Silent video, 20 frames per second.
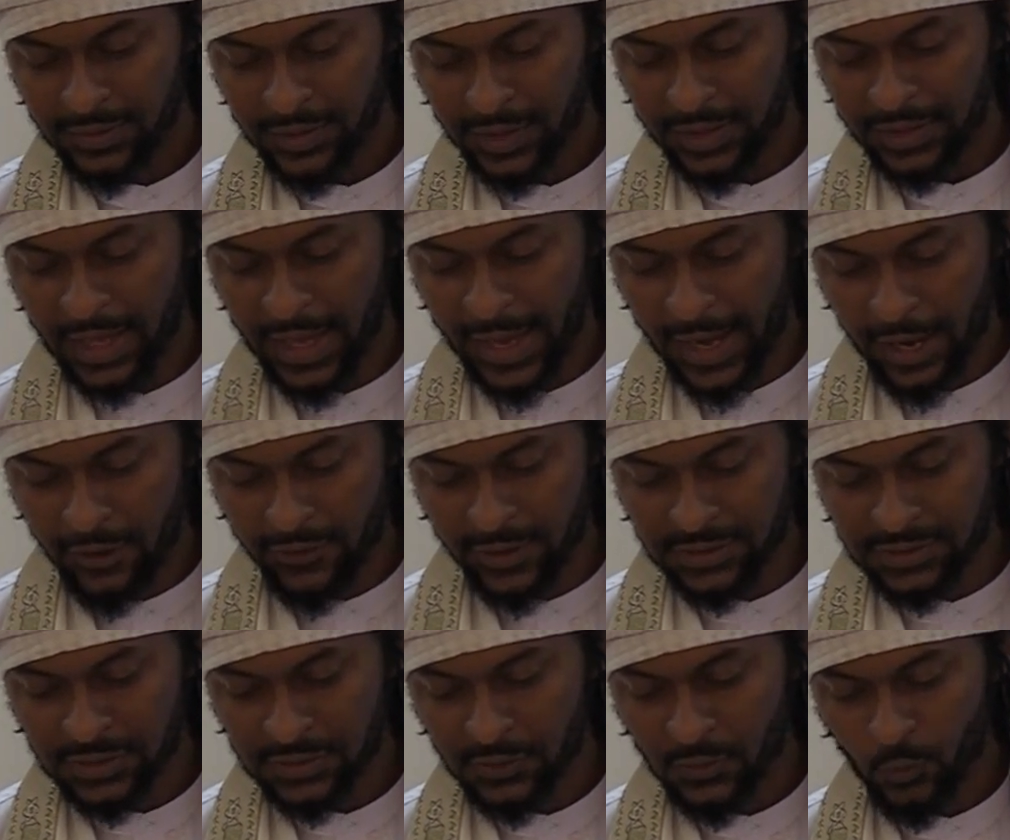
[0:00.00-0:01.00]

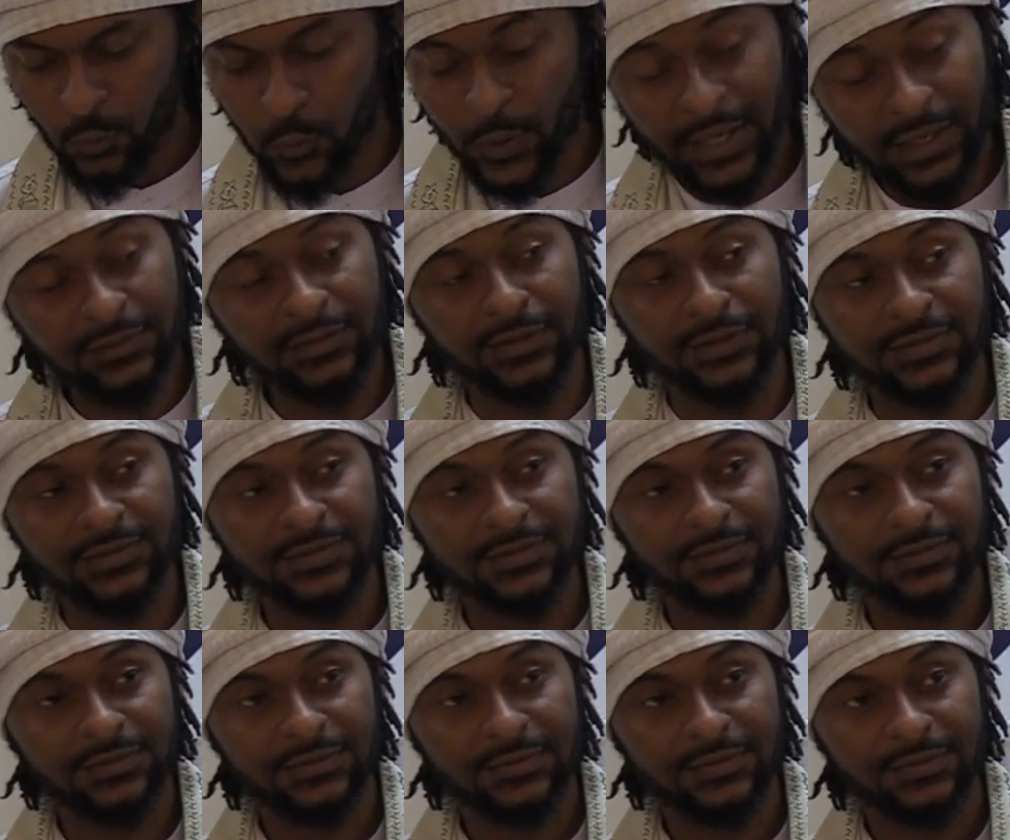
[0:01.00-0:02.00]
Inherent
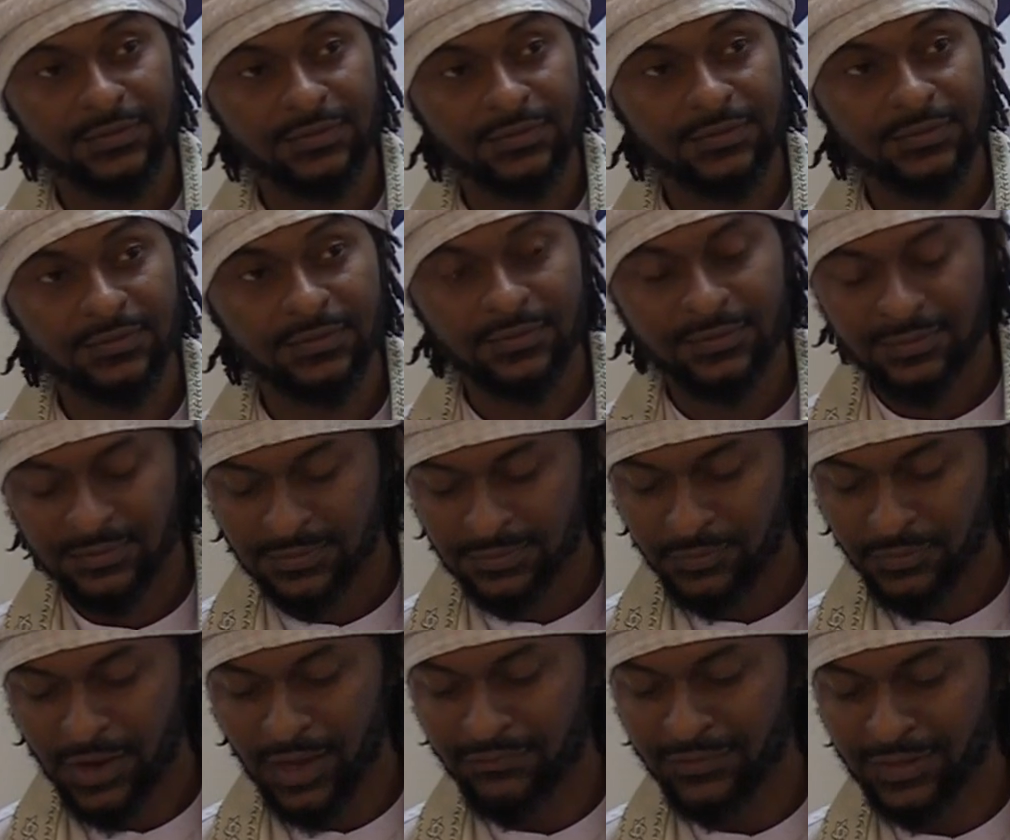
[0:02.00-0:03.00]
weakness.
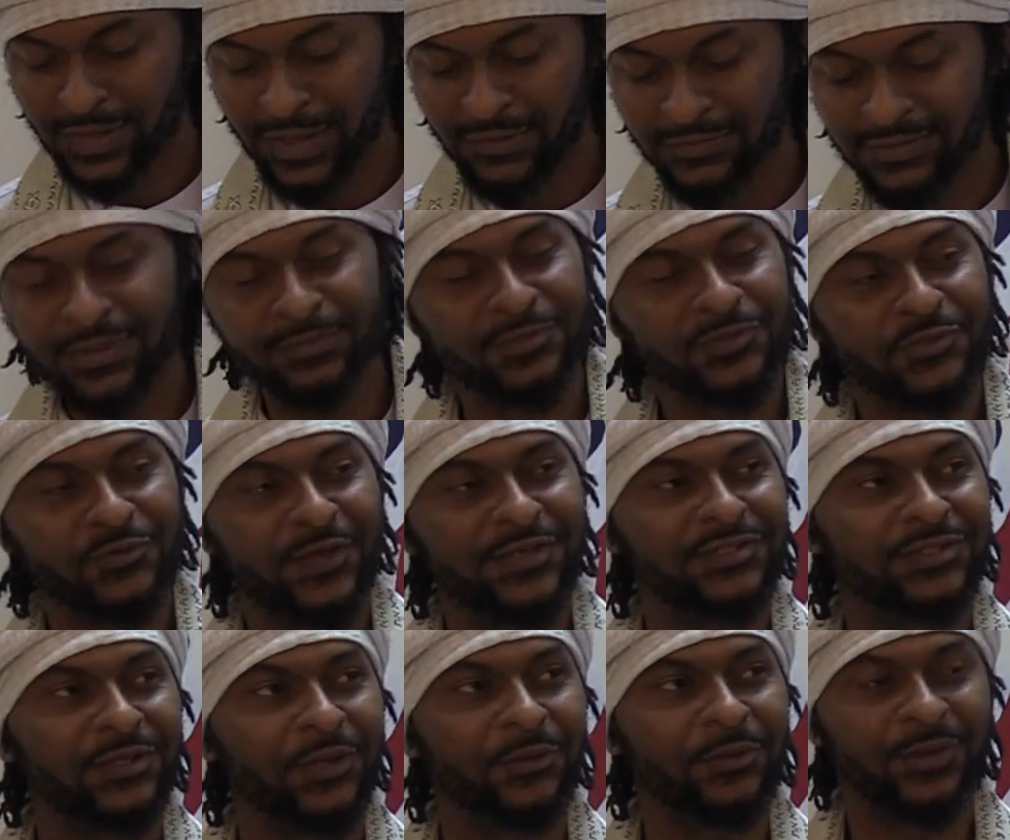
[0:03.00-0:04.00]
Prophet gave a
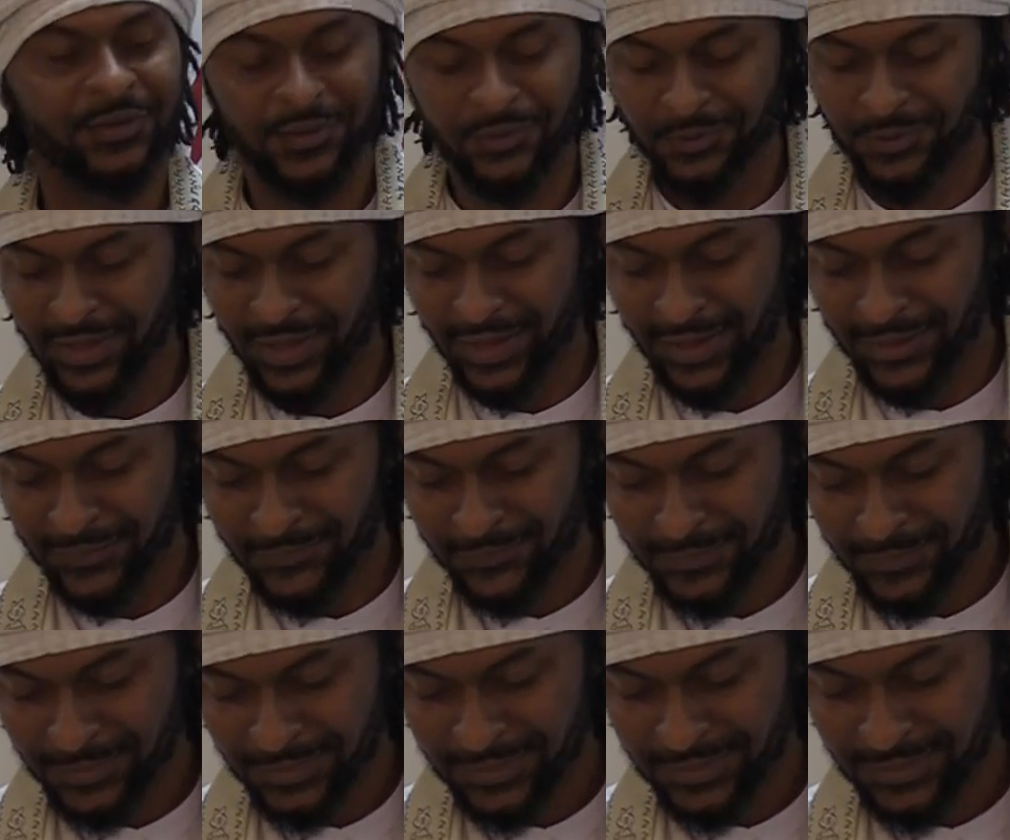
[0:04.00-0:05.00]
demonstration on that.
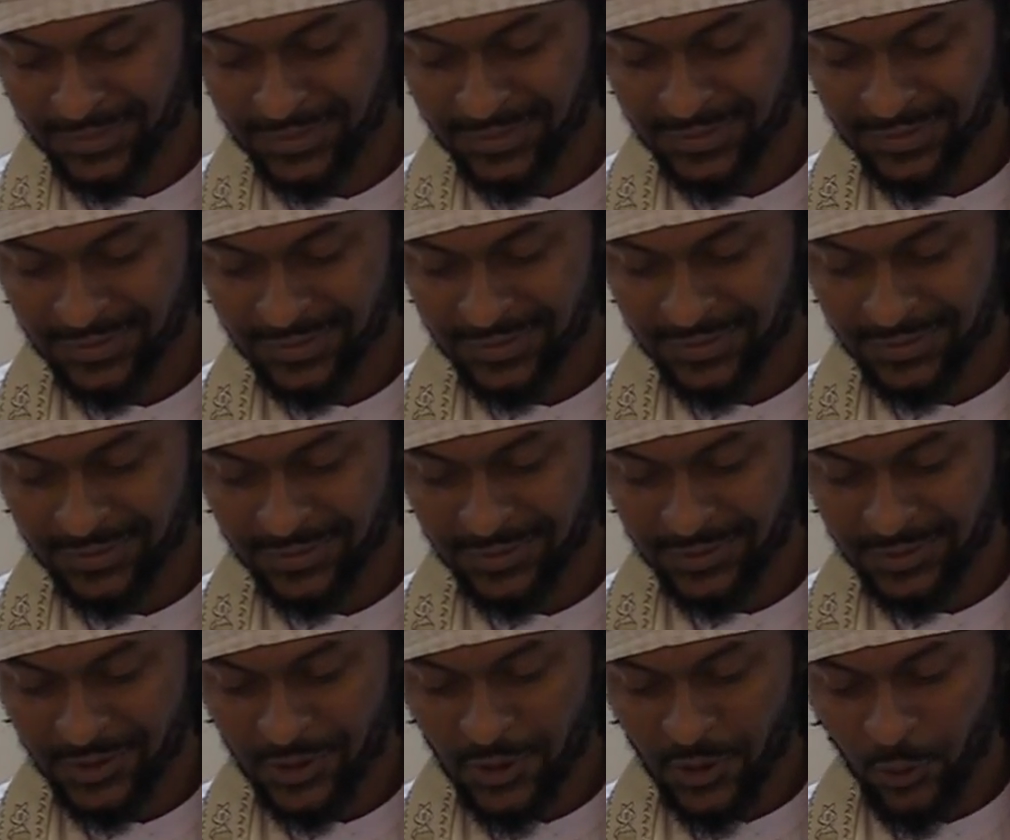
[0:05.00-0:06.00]

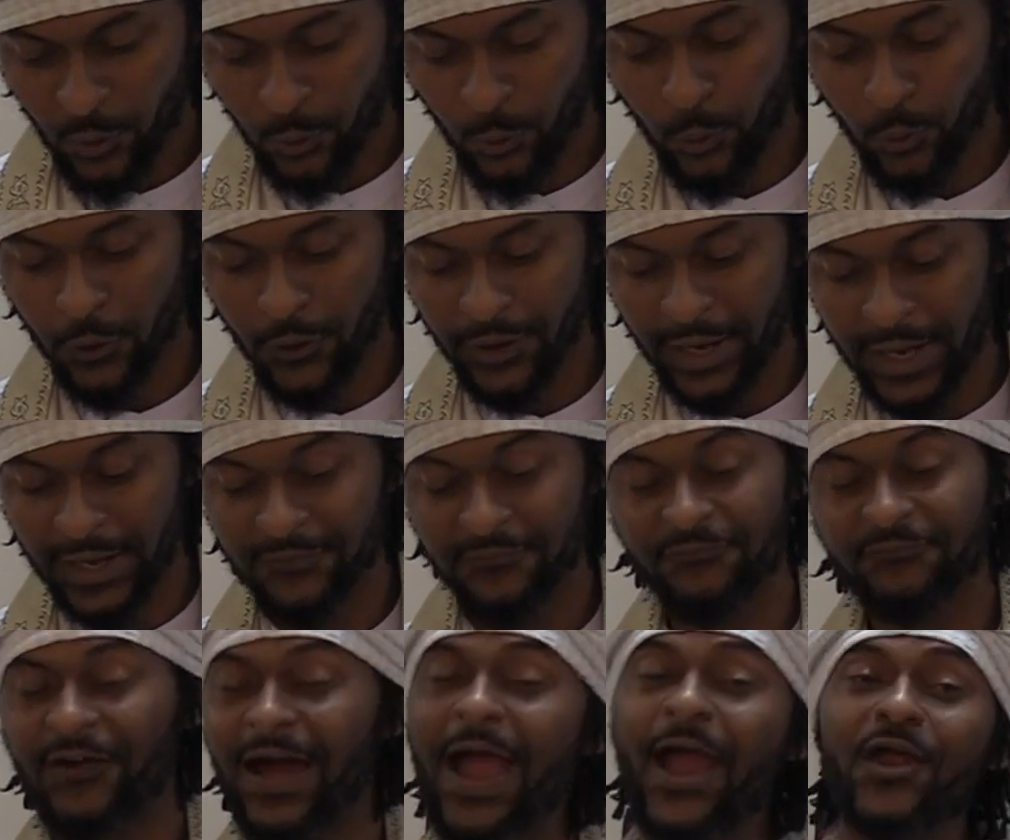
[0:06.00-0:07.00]
Or
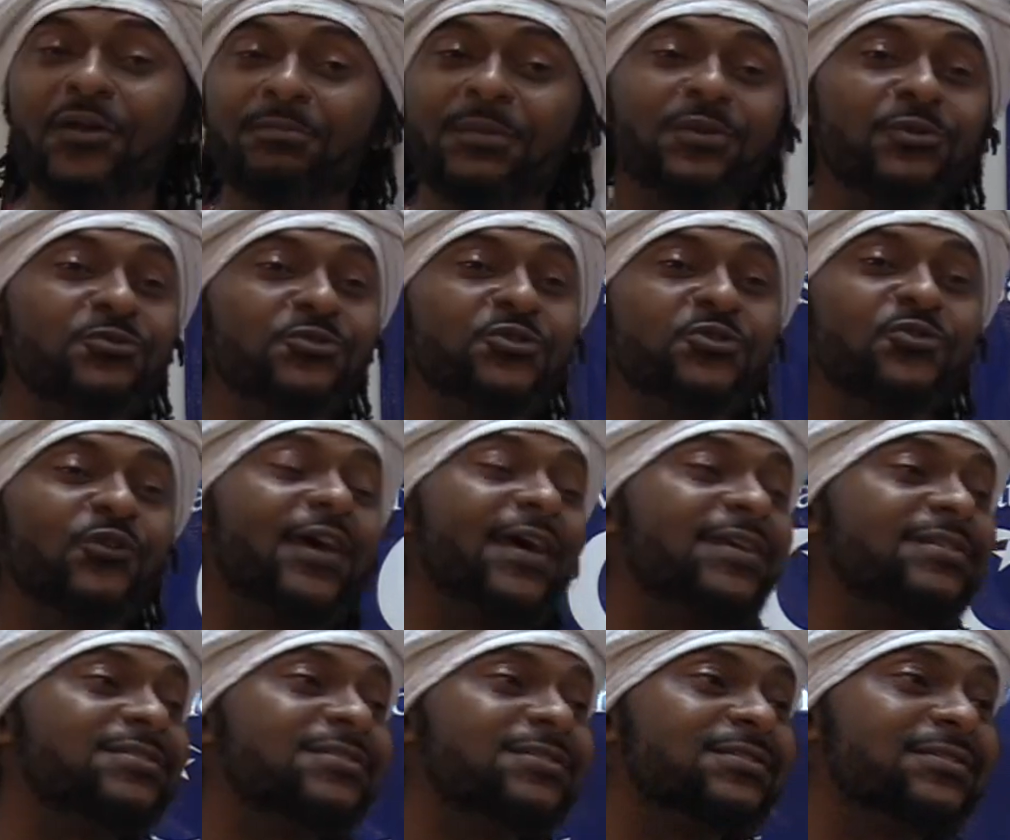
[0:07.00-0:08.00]
environmental
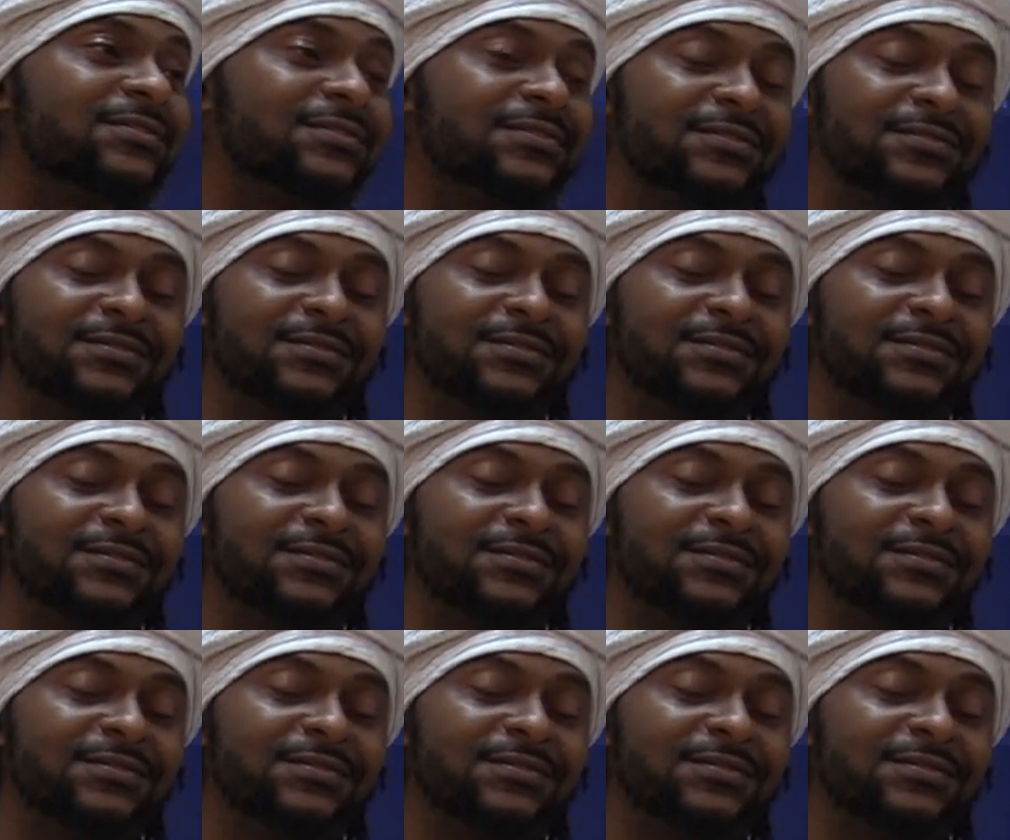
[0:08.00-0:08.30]
stress.